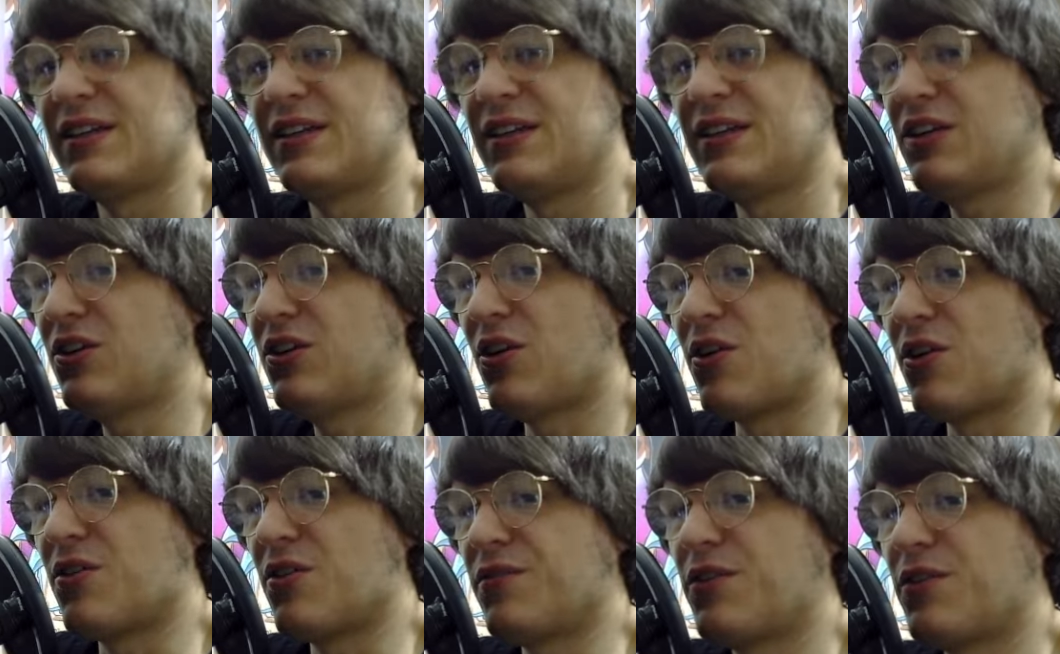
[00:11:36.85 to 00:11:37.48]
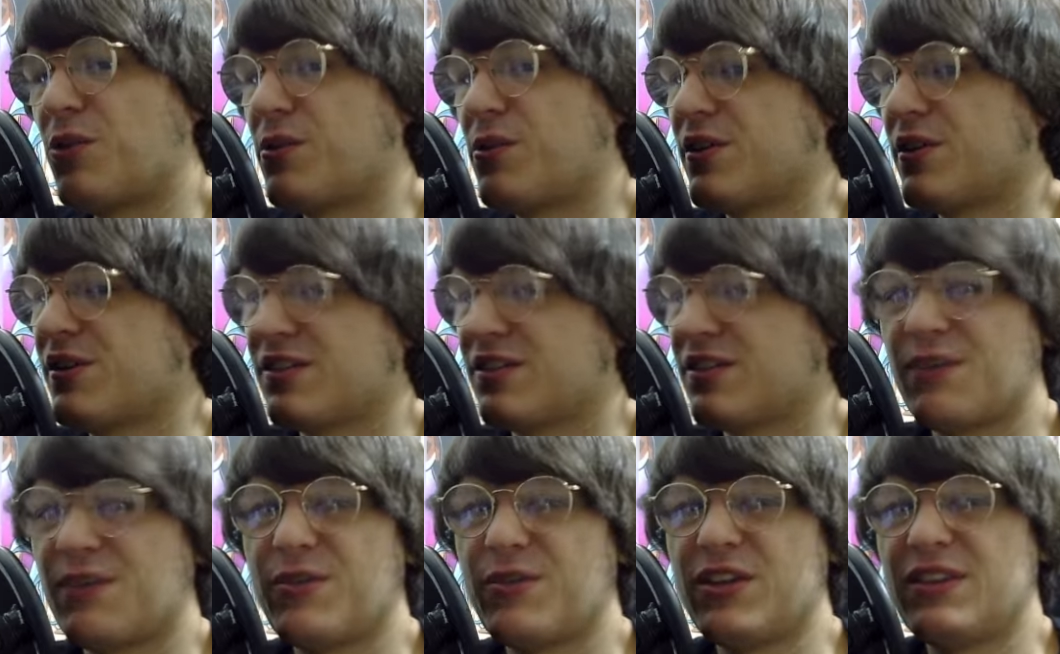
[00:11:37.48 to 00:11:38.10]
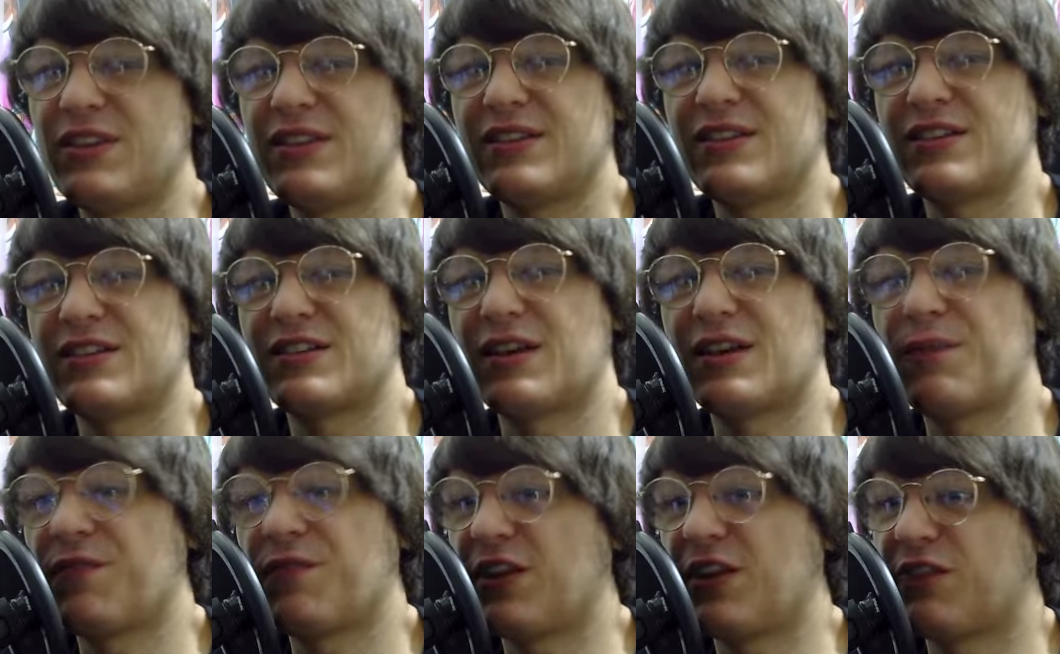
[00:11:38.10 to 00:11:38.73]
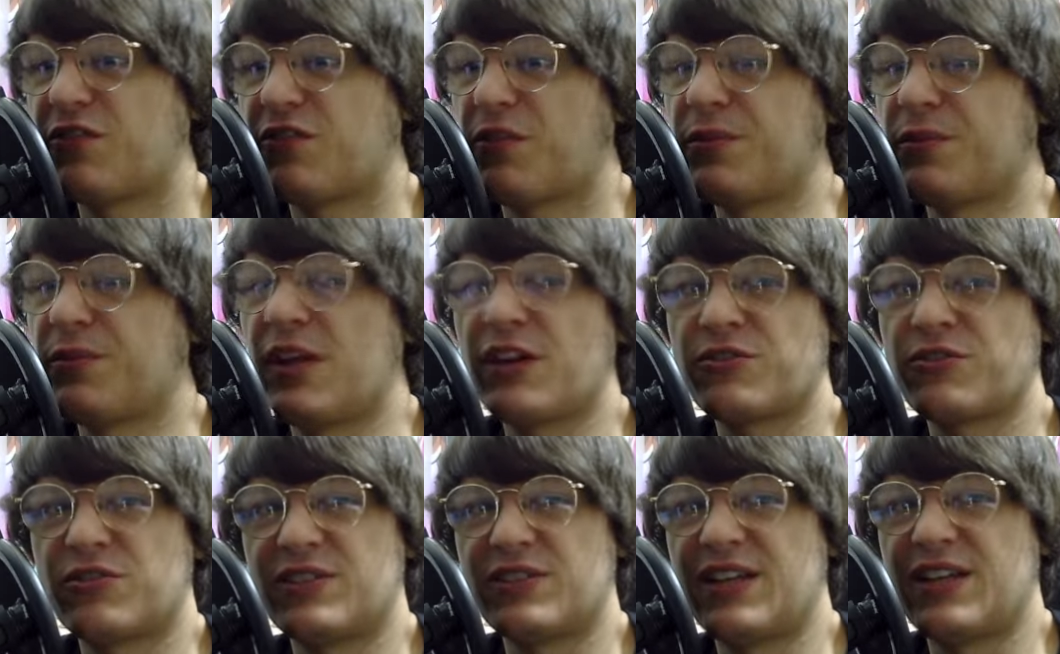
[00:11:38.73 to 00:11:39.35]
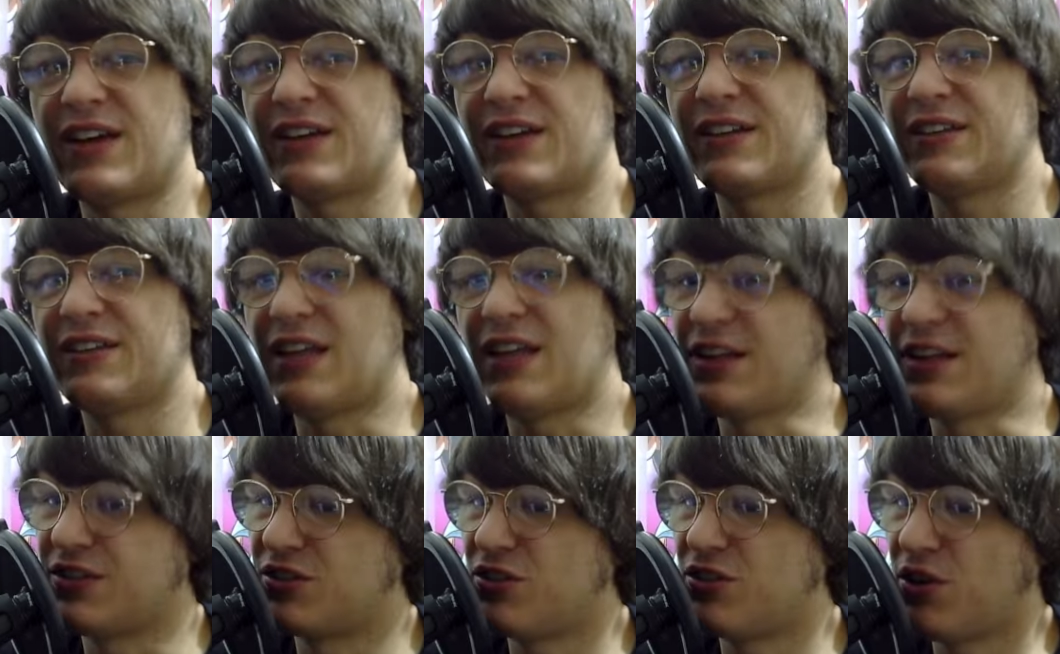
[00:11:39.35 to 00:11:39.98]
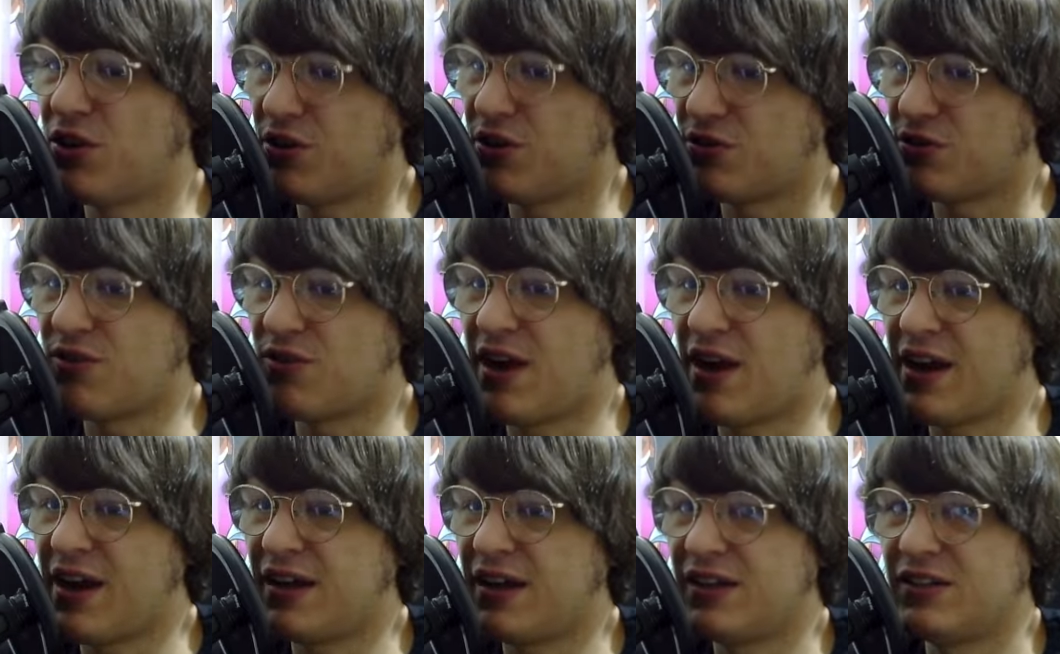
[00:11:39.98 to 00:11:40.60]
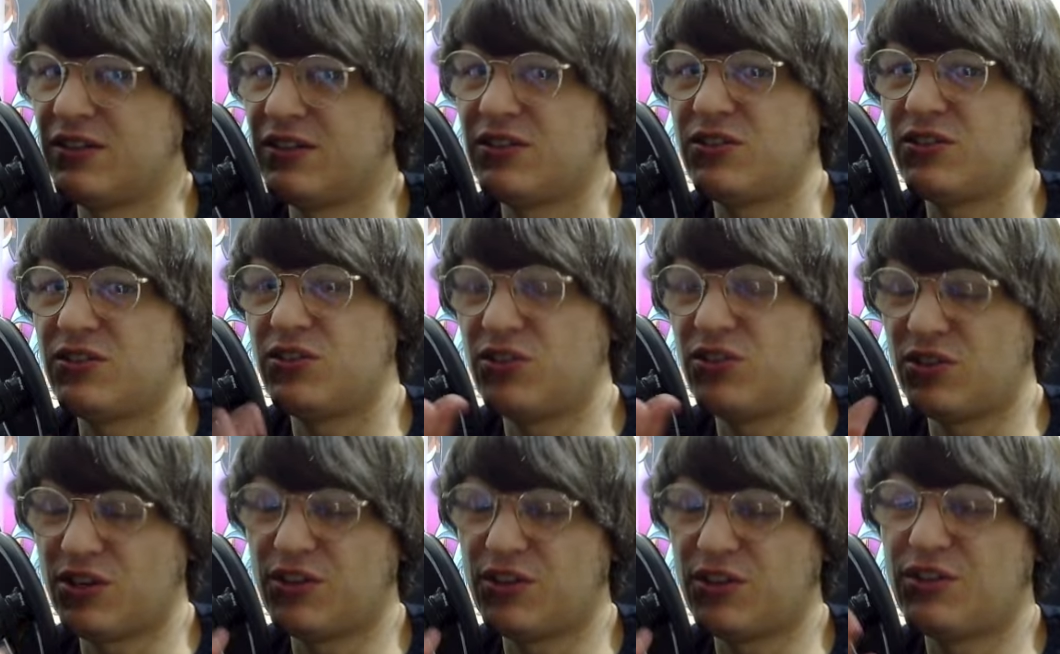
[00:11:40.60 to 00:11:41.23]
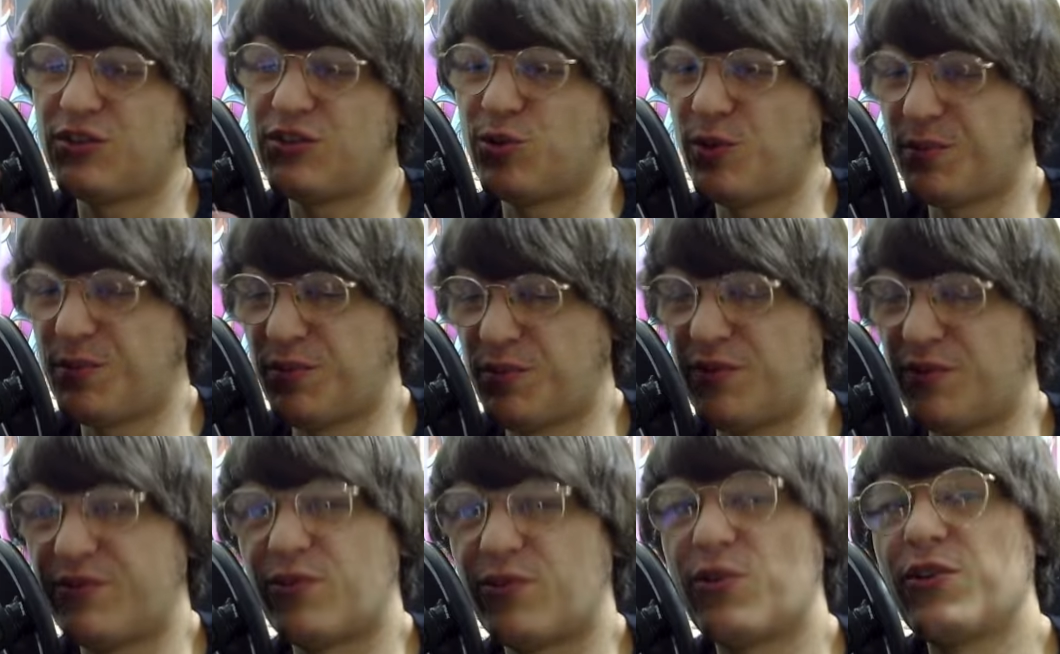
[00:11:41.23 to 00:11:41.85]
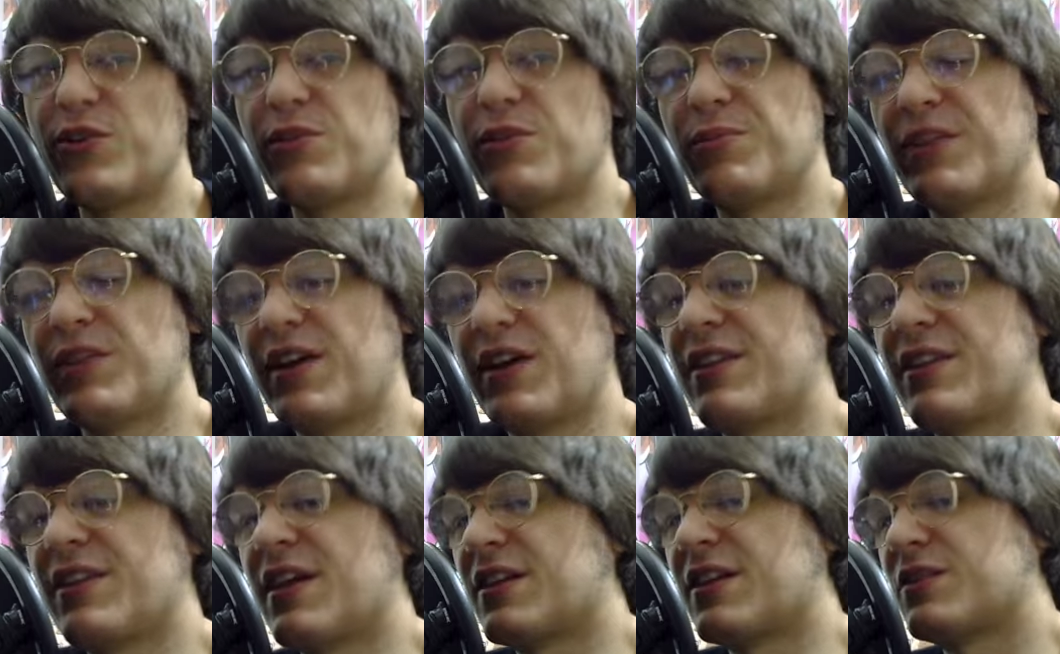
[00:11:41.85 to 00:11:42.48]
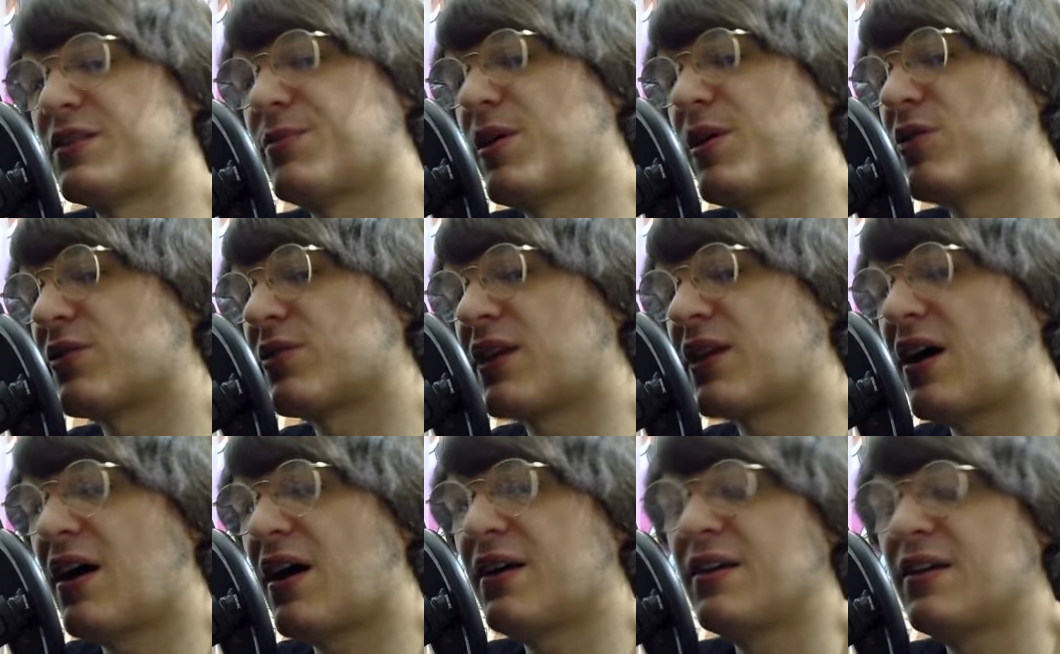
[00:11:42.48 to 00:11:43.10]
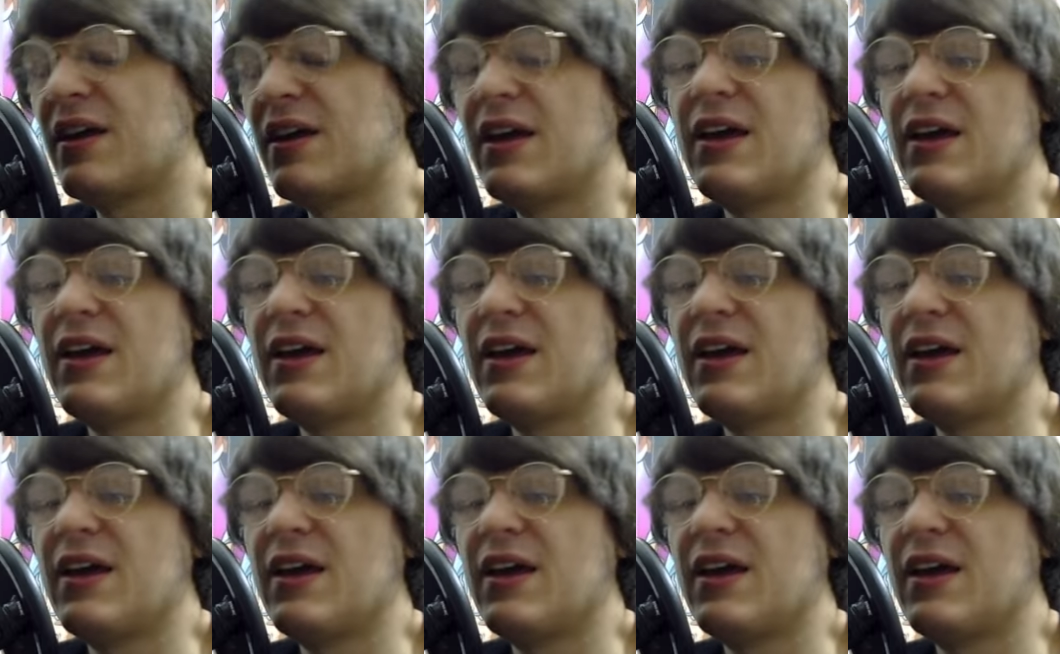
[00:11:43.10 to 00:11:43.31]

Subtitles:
you know, if you want to summon something from the extra deck that's not a dragon, you got to do it before you play that spell card,